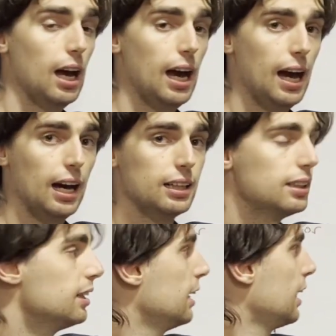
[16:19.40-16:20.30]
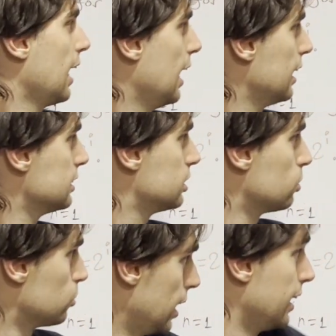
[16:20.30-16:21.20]
and
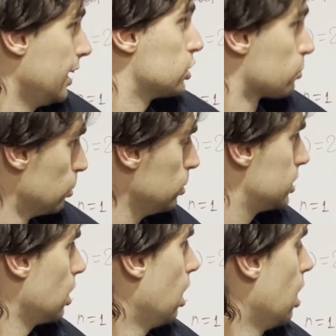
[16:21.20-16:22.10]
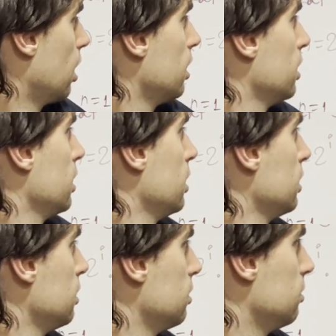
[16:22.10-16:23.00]
and its roots are
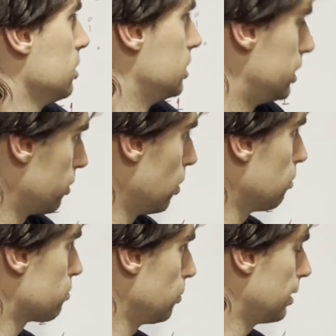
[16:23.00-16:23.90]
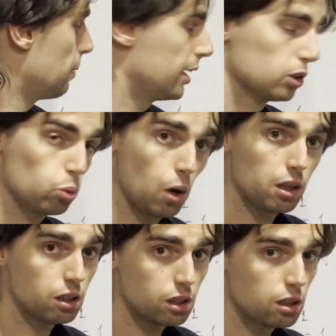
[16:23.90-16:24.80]
0 through n minus
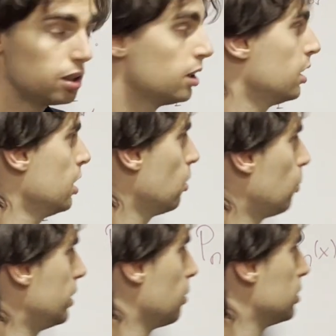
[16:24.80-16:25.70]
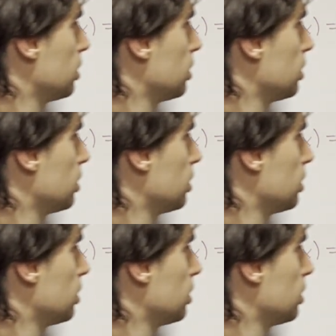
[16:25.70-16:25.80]
1. We know it's